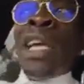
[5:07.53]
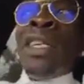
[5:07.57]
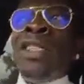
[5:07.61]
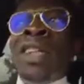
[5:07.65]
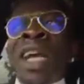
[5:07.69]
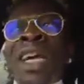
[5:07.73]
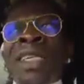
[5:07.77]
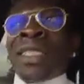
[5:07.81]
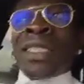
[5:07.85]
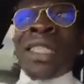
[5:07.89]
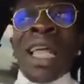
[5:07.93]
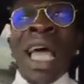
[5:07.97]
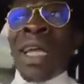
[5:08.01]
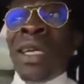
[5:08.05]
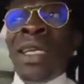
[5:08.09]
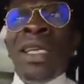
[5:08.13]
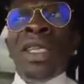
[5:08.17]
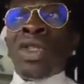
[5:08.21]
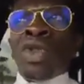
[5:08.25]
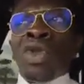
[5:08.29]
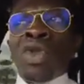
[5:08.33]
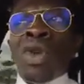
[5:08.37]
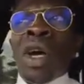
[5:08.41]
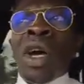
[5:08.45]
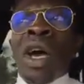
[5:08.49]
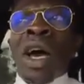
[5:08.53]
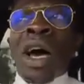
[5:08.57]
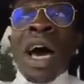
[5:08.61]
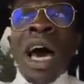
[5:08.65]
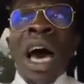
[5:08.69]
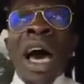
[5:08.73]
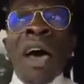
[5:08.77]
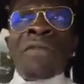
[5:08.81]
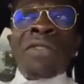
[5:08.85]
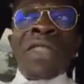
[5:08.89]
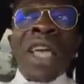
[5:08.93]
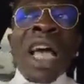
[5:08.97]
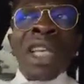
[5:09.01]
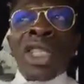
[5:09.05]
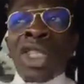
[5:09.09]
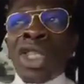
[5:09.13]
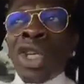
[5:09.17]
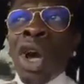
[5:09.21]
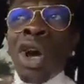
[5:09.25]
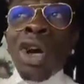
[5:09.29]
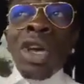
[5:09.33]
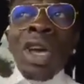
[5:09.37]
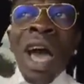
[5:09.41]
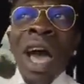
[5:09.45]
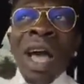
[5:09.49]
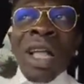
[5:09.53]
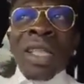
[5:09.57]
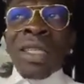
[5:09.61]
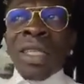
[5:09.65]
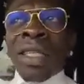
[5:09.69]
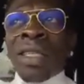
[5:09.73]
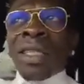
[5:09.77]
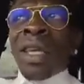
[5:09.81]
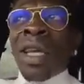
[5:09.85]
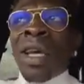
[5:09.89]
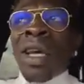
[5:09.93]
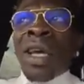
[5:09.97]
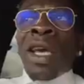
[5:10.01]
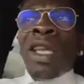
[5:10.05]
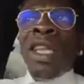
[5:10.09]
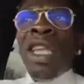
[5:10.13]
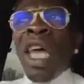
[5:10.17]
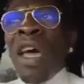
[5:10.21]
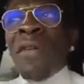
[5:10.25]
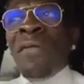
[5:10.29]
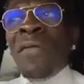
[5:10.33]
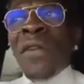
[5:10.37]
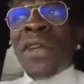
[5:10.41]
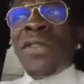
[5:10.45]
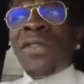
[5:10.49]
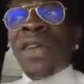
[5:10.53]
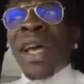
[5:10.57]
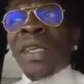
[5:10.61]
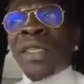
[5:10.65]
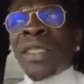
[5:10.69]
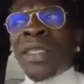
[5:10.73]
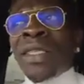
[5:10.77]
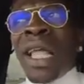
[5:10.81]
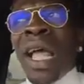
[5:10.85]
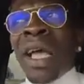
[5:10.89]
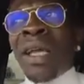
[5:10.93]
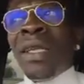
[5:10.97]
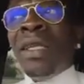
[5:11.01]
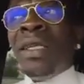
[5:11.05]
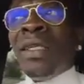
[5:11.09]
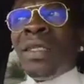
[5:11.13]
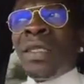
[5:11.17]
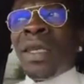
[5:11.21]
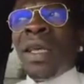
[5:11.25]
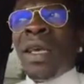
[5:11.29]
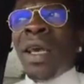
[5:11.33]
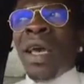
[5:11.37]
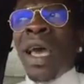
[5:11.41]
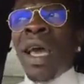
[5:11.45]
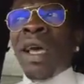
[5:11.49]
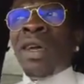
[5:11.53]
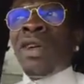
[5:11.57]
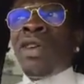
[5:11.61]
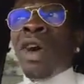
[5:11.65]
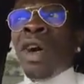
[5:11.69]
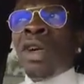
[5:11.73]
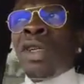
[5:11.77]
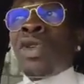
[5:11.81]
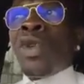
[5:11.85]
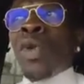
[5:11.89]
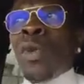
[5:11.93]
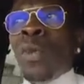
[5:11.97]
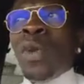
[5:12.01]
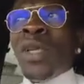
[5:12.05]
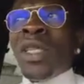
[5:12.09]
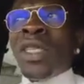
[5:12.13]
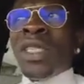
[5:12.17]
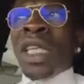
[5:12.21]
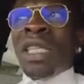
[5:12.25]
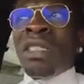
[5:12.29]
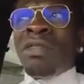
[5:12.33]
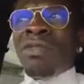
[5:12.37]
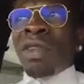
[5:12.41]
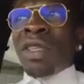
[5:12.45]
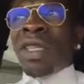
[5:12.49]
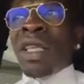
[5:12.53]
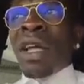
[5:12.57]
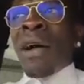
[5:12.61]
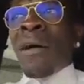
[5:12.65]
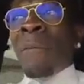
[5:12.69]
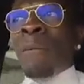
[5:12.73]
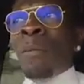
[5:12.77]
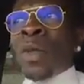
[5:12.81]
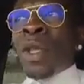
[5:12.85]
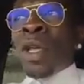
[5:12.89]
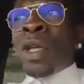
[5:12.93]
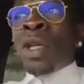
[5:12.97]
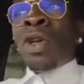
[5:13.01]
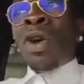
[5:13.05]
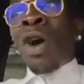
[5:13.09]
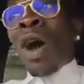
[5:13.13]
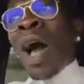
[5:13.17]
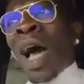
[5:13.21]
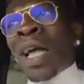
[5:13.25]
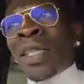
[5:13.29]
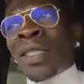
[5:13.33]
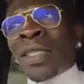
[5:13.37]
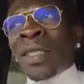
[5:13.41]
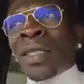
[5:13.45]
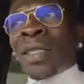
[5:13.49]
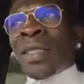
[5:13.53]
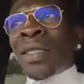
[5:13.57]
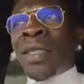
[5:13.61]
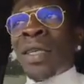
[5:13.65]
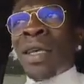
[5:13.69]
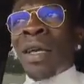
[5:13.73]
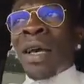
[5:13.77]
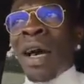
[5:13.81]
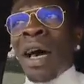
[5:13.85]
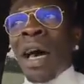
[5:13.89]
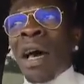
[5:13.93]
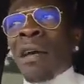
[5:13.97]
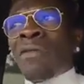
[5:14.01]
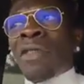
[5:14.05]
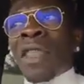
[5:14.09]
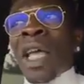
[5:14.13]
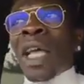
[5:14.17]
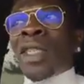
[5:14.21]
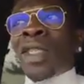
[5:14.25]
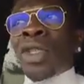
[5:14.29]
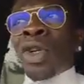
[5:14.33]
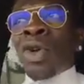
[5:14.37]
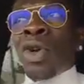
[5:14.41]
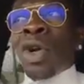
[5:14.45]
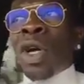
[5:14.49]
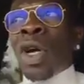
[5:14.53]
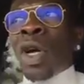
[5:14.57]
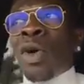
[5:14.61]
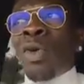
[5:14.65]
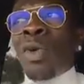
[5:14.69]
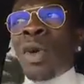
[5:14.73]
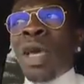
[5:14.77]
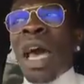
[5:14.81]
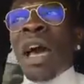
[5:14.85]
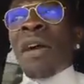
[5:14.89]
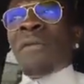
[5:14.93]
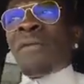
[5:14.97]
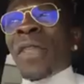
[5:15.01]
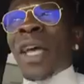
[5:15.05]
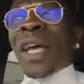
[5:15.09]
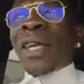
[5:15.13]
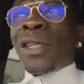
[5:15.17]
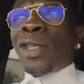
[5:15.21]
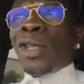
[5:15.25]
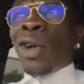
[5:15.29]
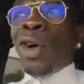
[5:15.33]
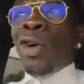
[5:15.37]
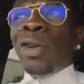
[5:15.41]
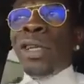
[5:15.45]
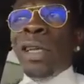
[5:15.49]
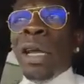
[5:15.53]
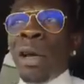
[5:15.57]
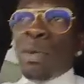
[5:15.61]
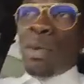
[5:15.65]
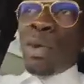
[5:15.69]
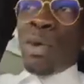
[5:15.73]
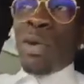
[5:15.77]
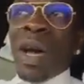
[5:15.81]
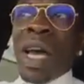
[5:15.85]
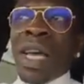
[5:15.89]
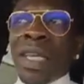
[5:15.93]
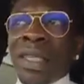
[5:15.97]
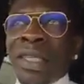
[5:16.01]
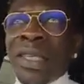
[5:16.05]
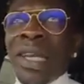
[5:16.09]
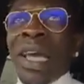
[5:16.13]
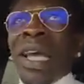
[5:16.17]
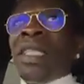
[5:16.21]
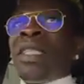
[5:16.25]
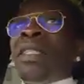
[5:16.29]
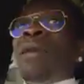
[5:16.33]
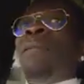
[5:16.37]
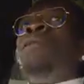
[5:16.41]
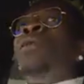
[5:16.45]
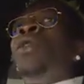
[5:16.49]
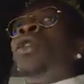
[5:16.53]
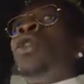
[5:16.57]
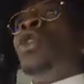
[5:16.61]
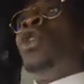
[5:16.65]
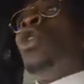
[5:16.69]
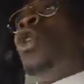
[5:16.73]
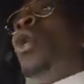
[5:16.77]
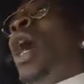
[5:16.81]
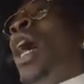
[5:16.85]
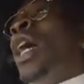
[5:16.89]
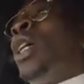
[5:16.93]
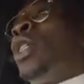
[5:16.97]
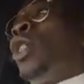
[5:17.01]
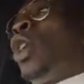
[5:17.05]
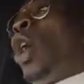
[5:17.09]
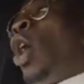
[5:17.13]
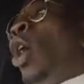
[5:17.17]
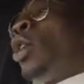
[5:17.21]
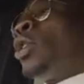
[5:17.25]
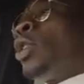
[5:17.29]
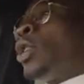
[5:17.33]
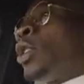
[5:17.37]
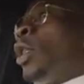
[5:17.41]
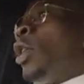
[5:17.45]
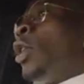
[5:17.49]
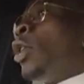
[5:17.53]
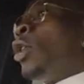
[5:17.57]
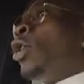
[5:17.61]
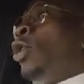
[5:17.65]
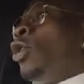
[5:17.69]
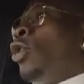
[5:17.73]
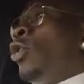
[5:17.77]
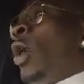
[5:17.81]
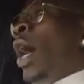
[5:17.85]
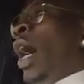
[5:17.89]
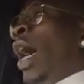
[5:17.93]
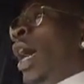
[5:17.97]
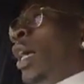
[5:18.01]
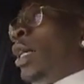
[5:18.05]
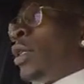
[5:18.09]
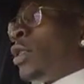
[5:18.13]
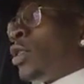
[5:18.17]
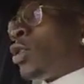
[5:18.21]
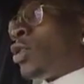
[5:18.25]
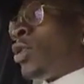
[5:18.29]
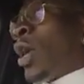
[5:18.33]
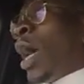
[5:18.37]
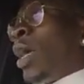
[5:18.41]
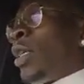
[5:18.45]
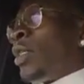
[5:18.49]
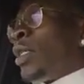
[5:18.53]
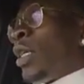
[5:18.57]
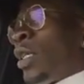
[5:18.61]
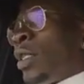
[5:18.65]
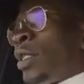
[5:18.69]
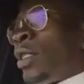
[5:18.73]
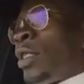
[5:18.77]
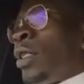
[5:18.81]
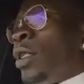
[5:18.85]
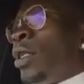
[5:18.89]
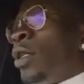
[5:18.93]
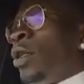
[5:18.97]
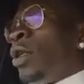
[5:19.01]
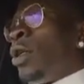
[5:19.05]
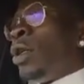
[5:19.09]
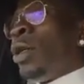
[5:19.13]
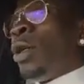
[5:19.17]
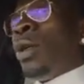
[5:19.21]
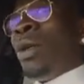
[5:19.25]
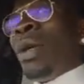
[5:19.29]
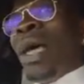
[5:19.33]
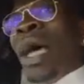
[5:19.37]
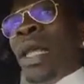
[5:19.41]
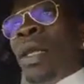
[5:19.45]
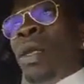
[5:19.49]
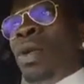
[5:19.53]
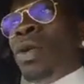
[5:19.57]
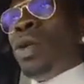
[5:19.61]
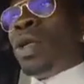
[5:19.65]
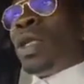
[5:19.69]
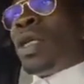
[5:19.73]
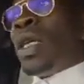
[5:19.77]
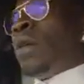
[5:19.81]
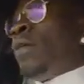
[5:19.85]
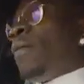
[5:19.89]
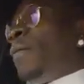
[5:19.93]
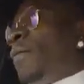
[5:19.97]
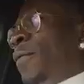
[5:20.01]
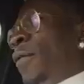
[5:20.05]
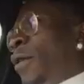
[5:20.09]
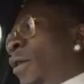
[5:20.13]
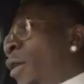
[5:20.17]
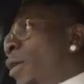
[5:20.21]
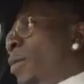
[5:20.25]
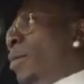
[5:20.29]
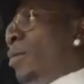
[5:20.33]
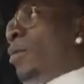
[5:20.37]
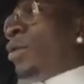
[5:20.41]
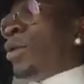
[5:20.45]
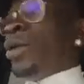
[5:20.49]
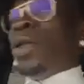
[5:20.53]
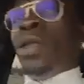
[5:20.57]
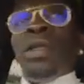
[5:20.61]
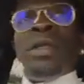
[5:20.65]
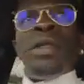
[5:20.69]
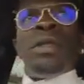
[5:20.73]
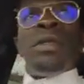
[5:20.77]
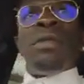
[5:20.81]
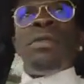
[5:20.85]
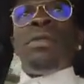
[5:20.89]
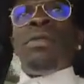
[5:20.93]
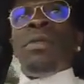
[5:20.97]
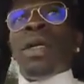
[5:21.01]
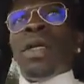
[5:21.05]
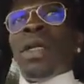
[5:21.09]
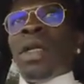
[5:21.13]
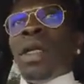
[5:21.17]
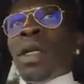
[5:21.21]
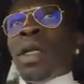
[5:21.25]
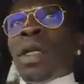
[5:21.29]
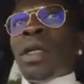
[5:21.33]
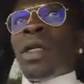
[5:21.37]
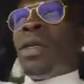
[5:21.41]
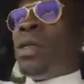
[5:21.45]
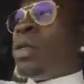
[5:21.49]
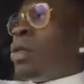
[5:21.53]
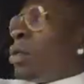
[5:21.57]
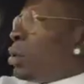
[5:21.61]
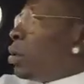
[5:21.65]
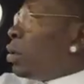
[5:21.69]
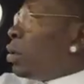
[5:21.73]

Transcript: they dress like this. After show, your artist, you know if you dress like this and go do business for town. Your artist, after show, we after show, then we wear shirt, we wear shorts, we wear trousers. We are looking for the money, my nigga.